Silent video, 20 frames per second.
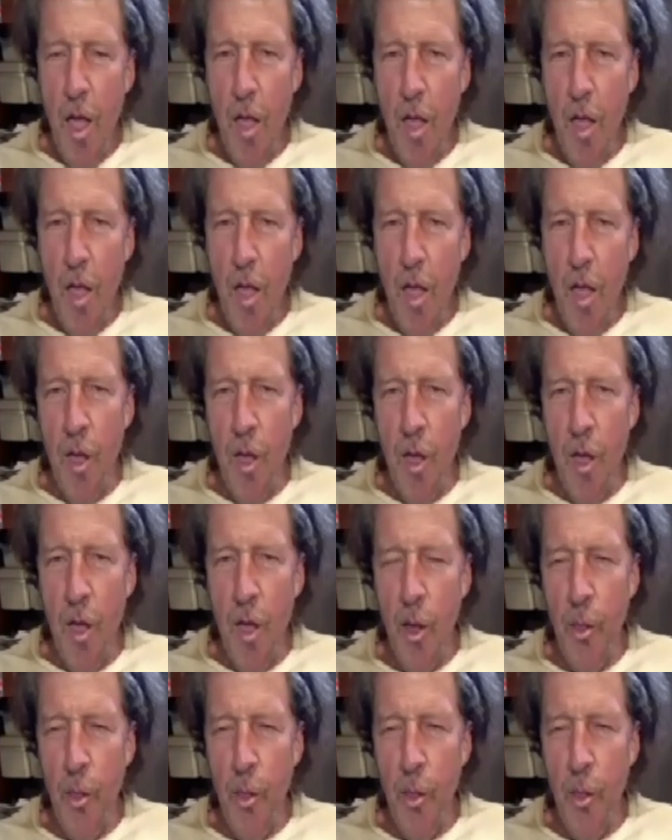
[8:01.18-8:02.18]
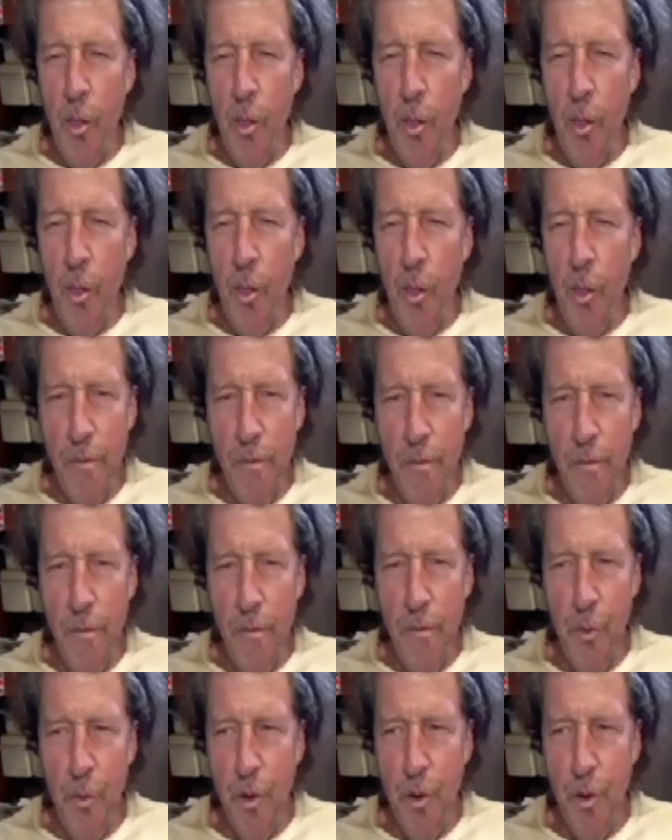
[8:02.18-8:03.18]
Of the moral of our
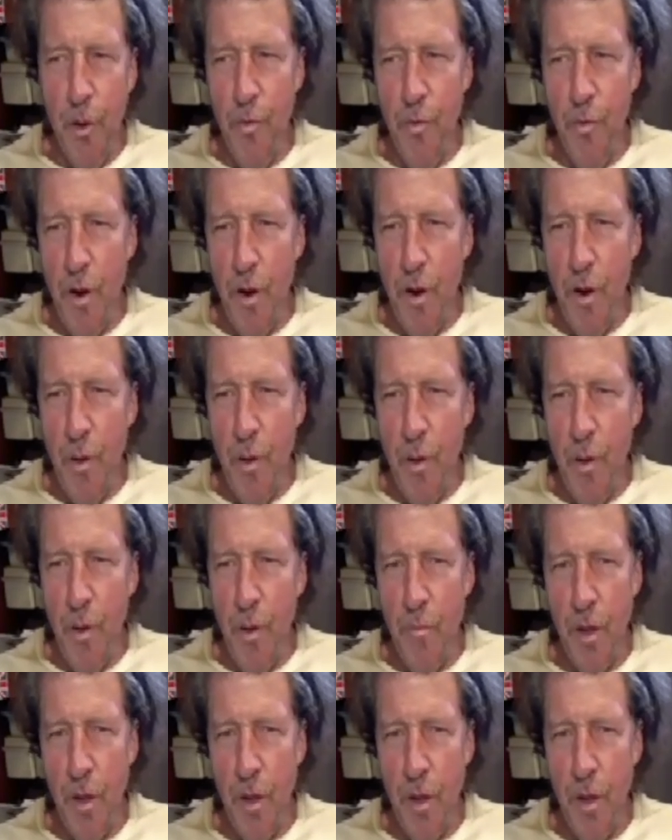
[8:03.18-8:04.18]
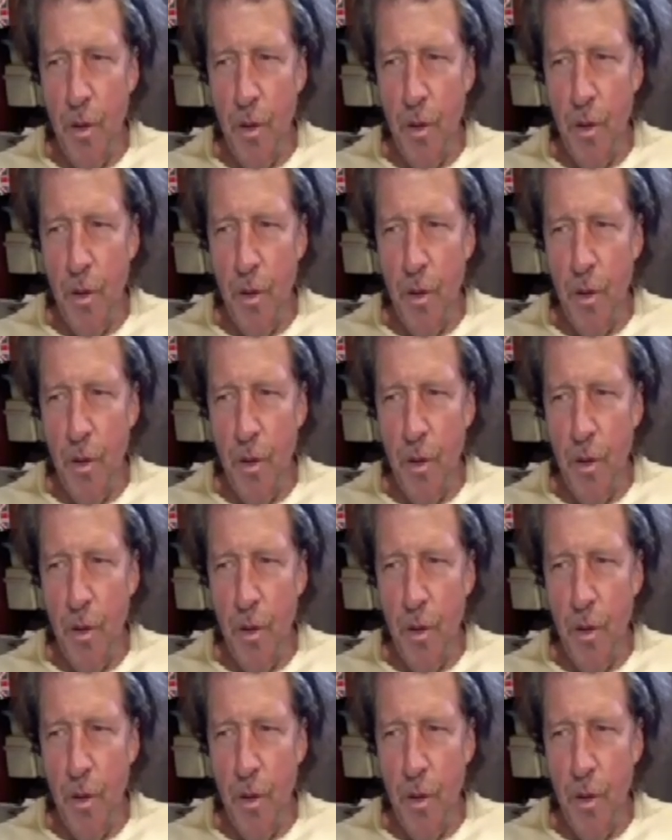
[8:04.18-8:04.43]
story probably being